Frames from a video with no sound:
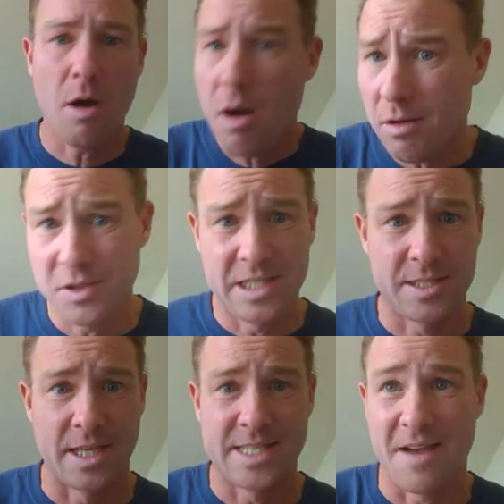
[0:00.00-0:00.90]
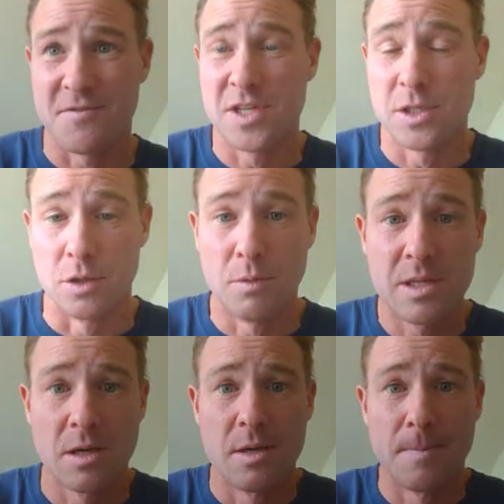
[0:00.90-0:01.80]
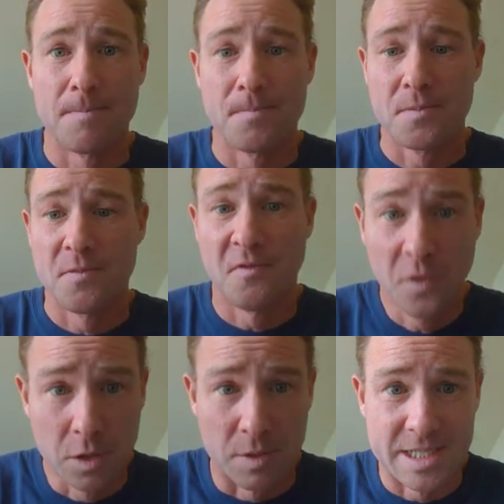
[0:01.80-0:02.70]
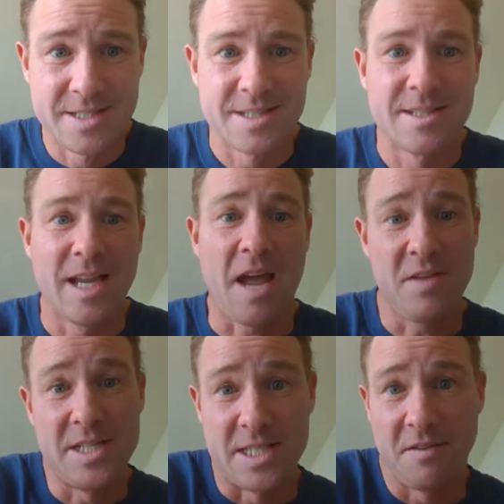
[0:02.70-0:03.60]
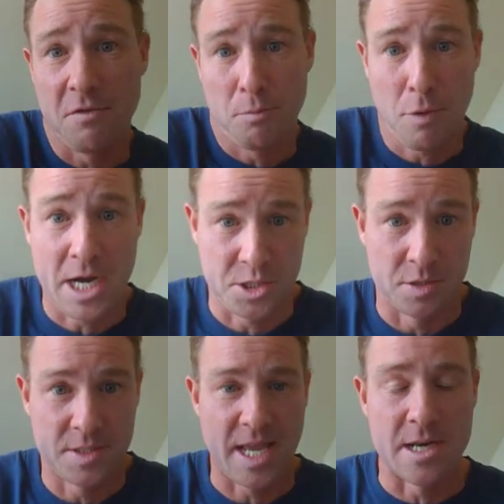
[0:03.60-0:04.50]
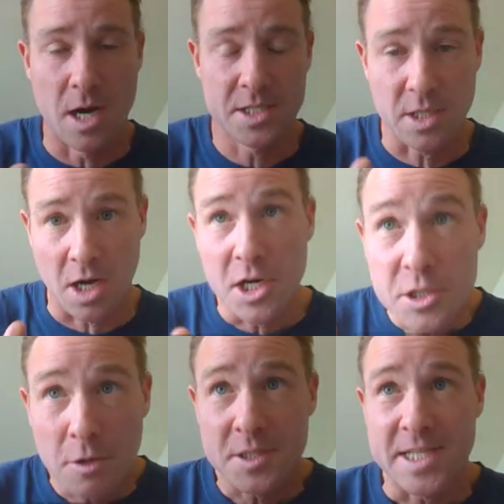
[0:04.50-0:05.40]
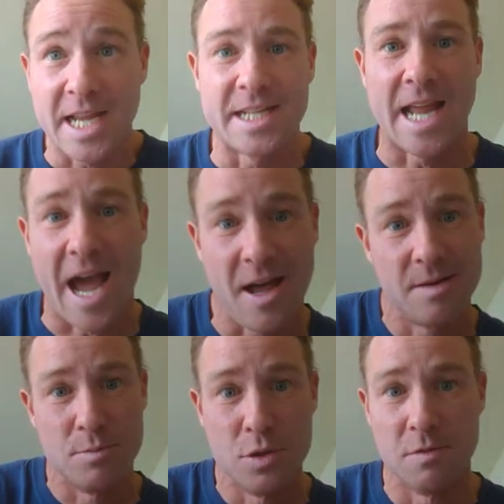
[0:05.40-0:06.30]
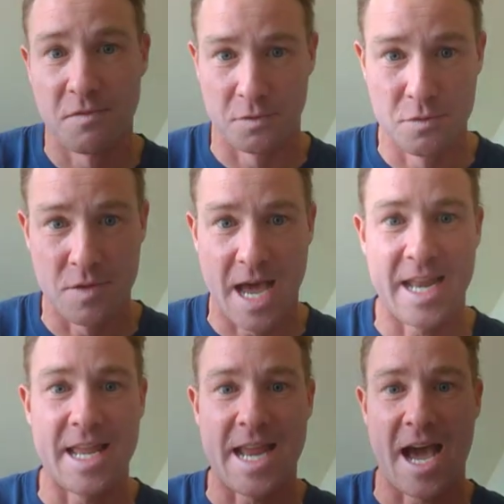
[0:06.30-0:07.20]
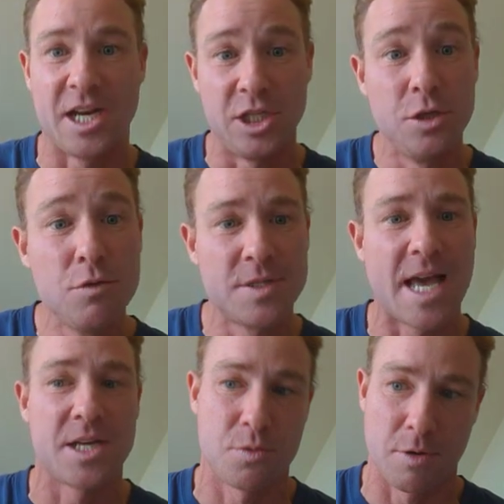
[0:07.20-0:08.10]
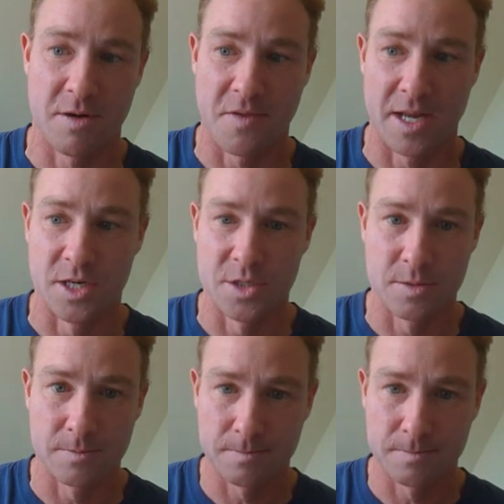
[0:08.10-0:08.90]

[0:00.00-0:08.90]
All of these things have to do with fluids having different pressures and us understanding how to move through that and how to use that to our advantage.